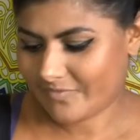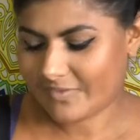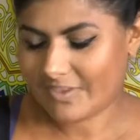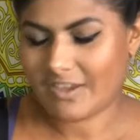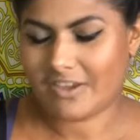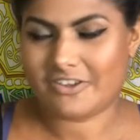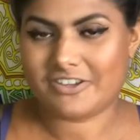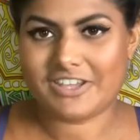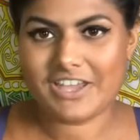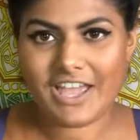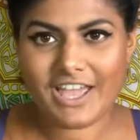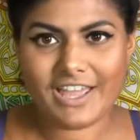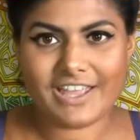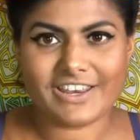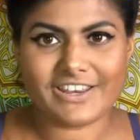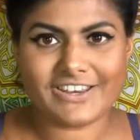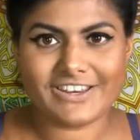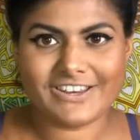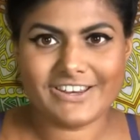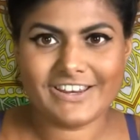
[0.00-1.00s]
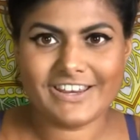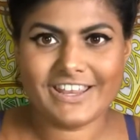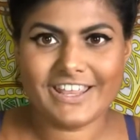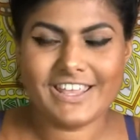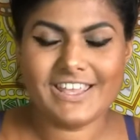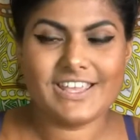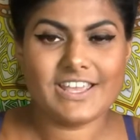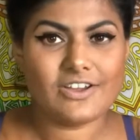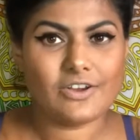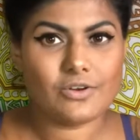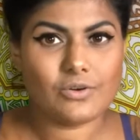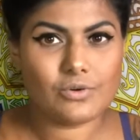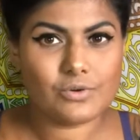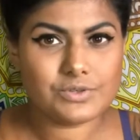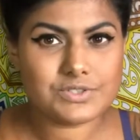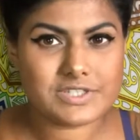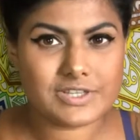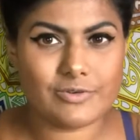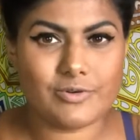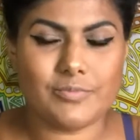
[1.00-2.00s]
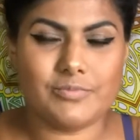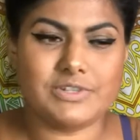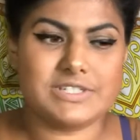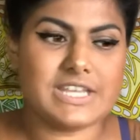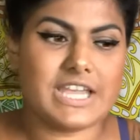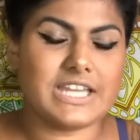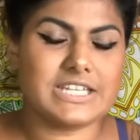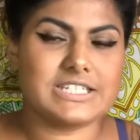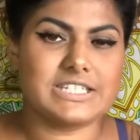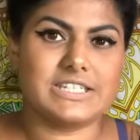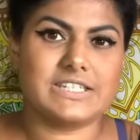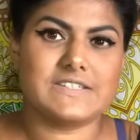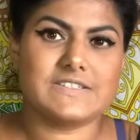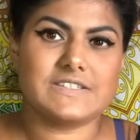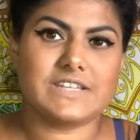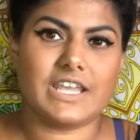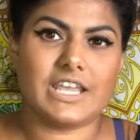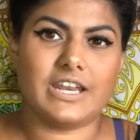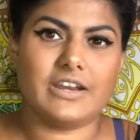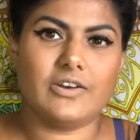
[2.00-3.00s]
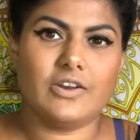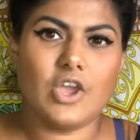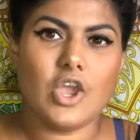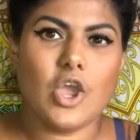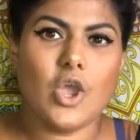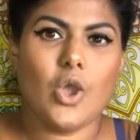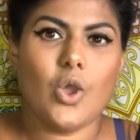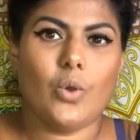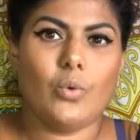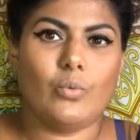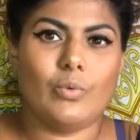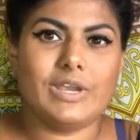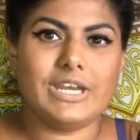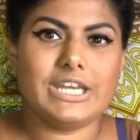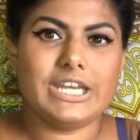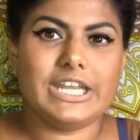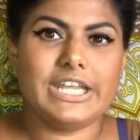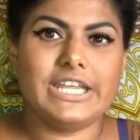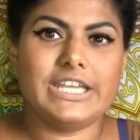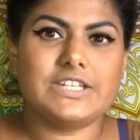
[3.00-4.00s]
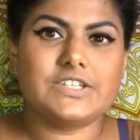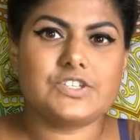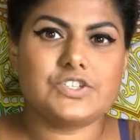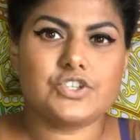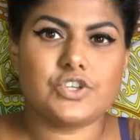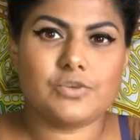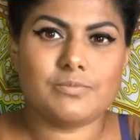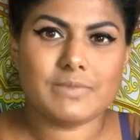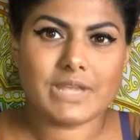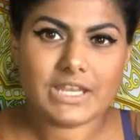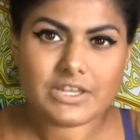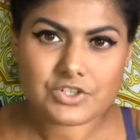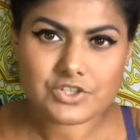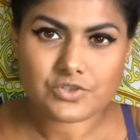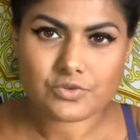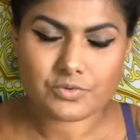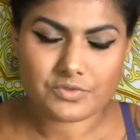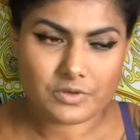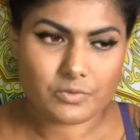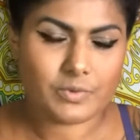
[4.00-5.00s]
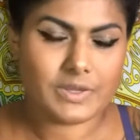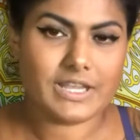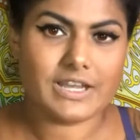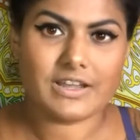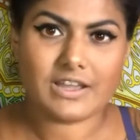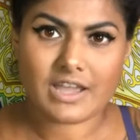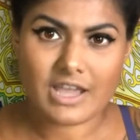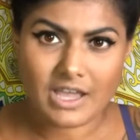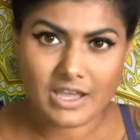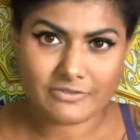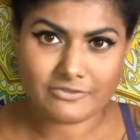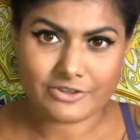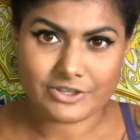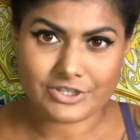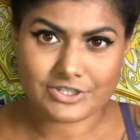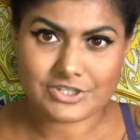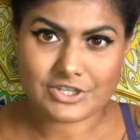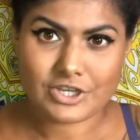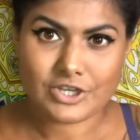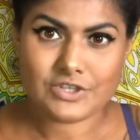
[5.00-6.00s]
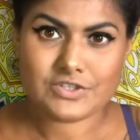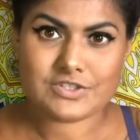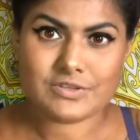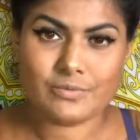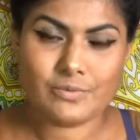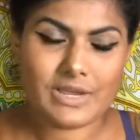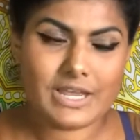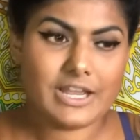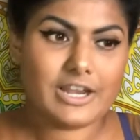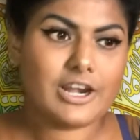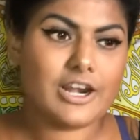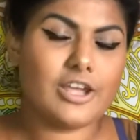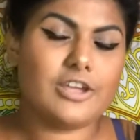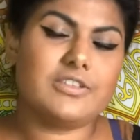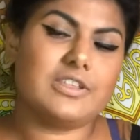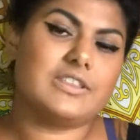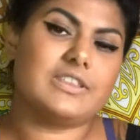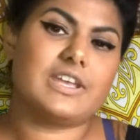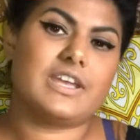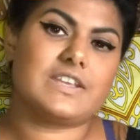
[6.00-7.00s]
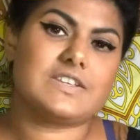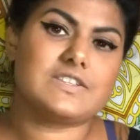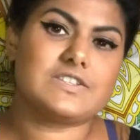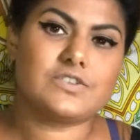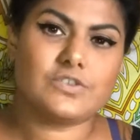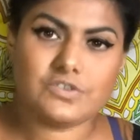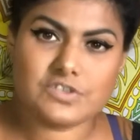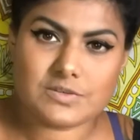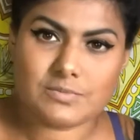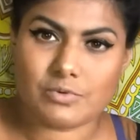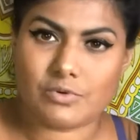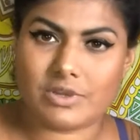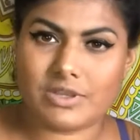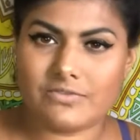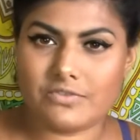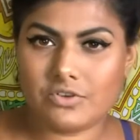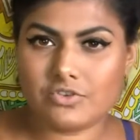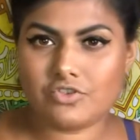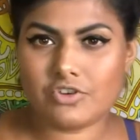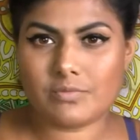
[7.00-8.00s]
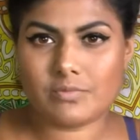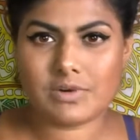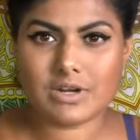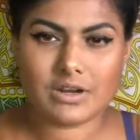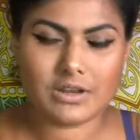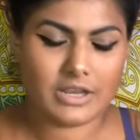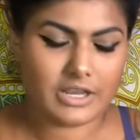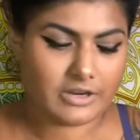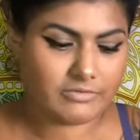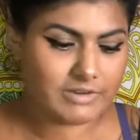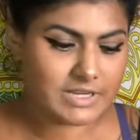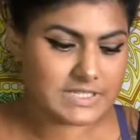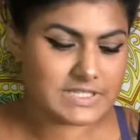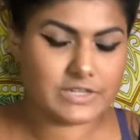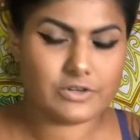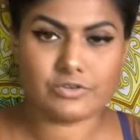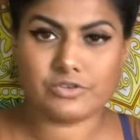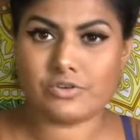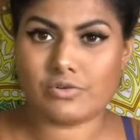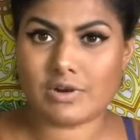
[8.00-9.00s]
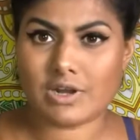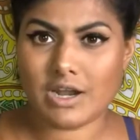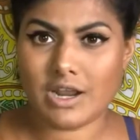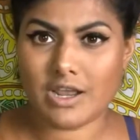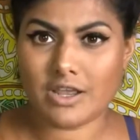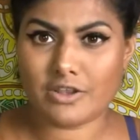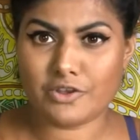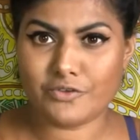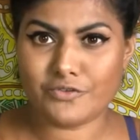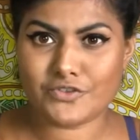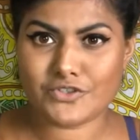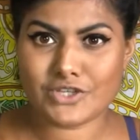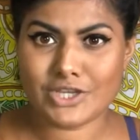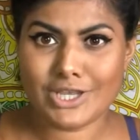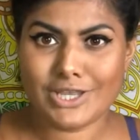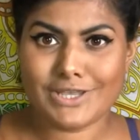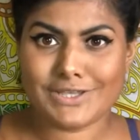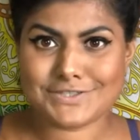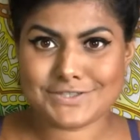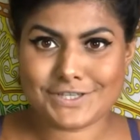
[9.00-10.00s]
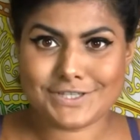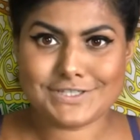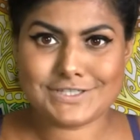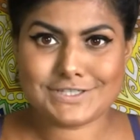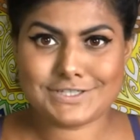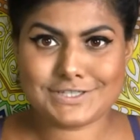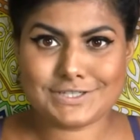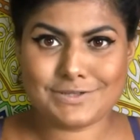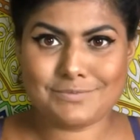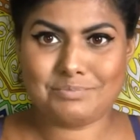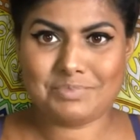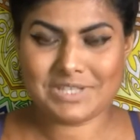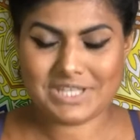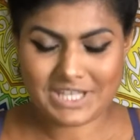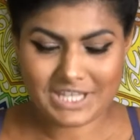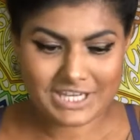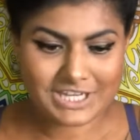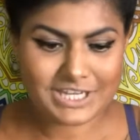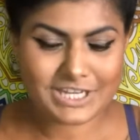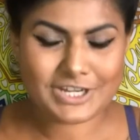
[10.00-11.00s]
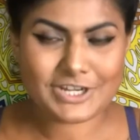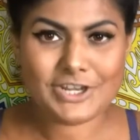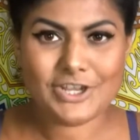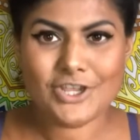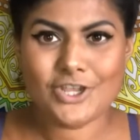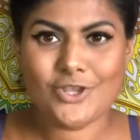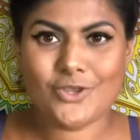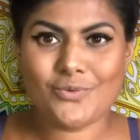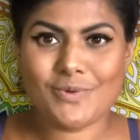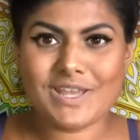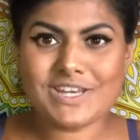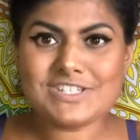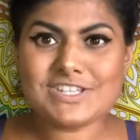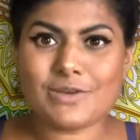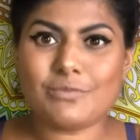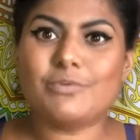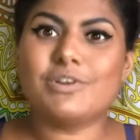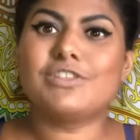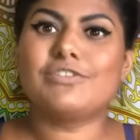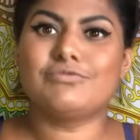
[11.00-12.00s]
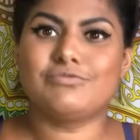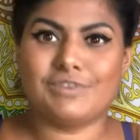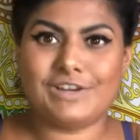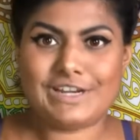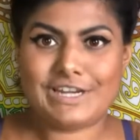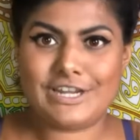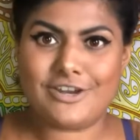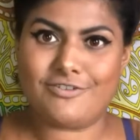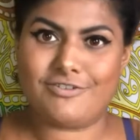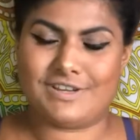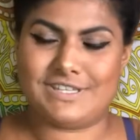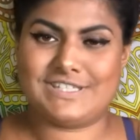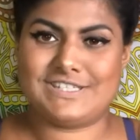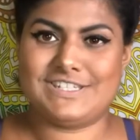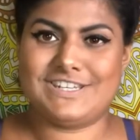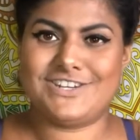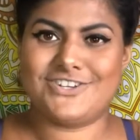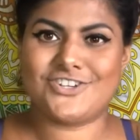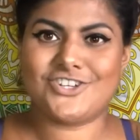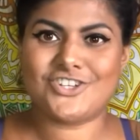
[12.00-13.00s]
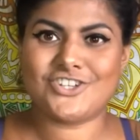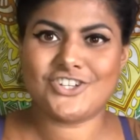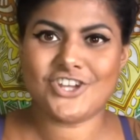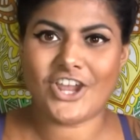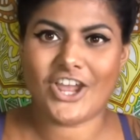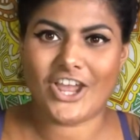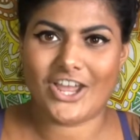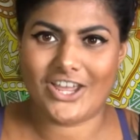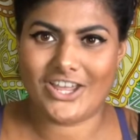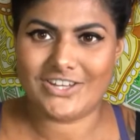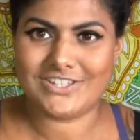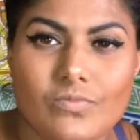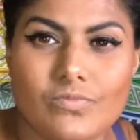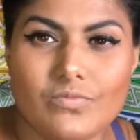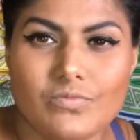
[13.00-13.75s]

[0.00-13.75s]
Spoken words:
Okay, also on protecting the skin, we need to make sure that we are covered. So wear clothing that's suitable. If you drop resin on your clothes, as I did in the beginning, you end up with a really crusty shirt.